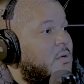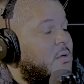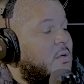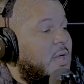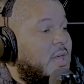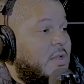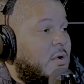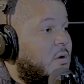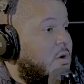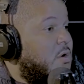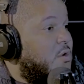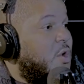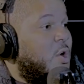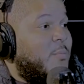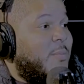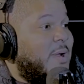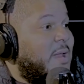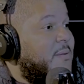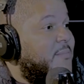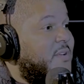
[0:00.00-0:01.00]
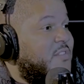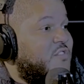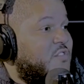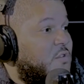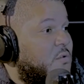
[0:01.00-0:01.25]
It don't hurt nobody but you,